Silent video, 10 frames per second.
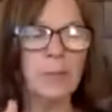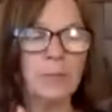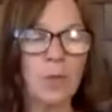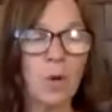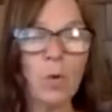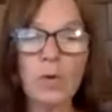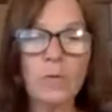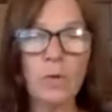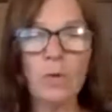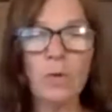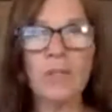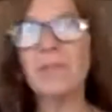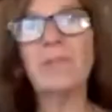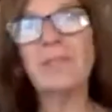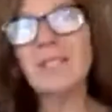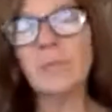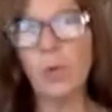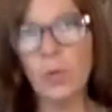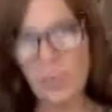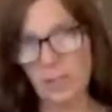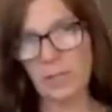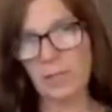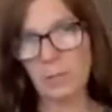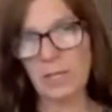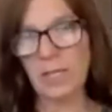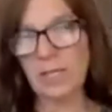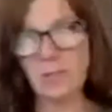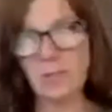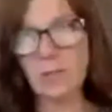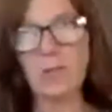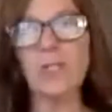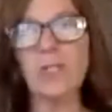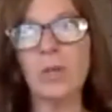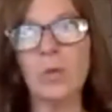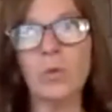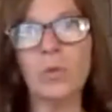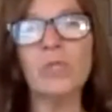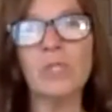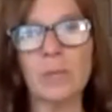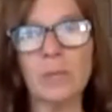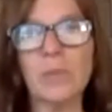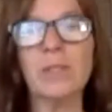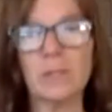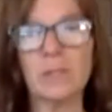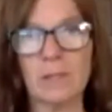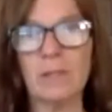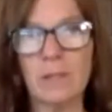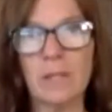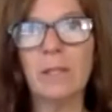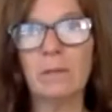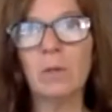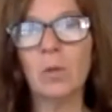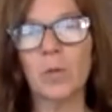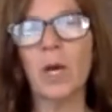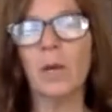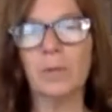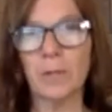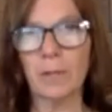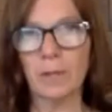or that even that's poisonous, because there is no crude substance in homeopathy.